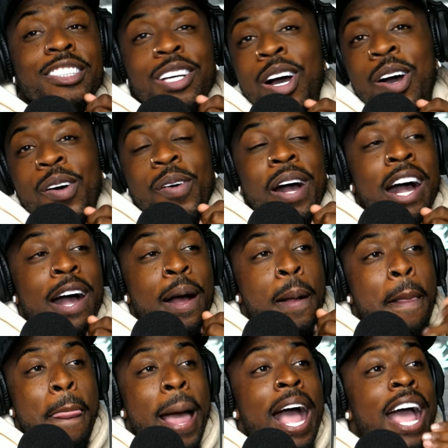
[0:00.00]
So
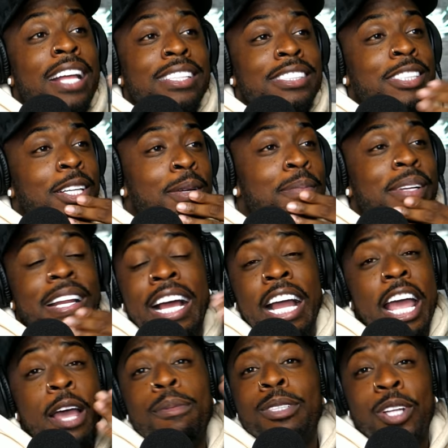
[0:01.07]
uh, I had to tell him,
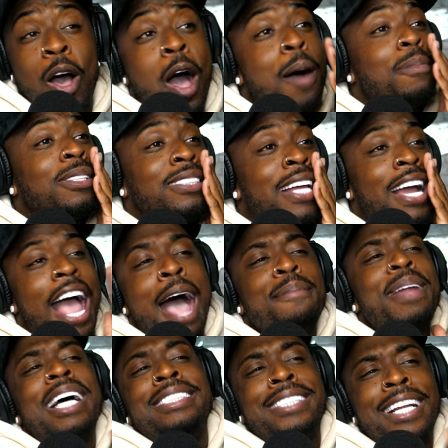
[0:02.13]
like, it was almost like,
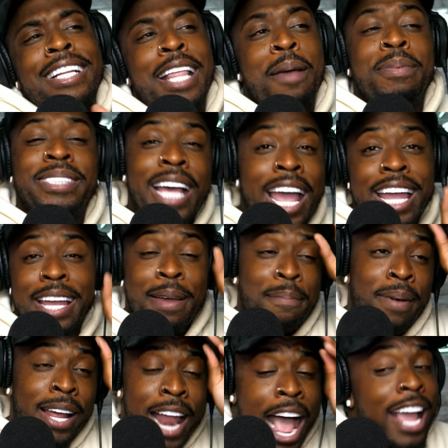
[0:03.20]
I'm not saying that they was
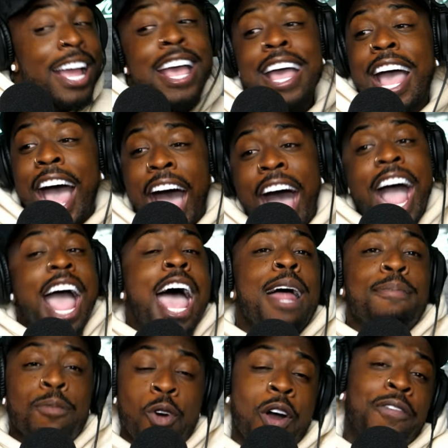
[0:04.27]
hating, but like, I
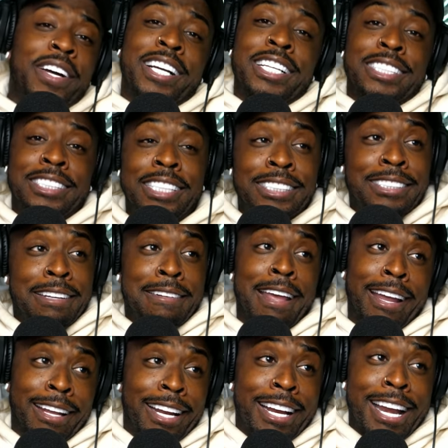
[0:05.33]
had more of a
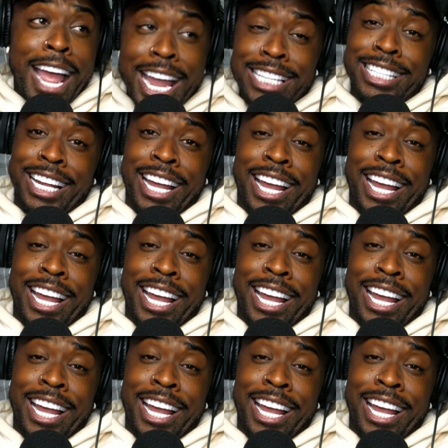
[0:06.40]
consistent nigga than they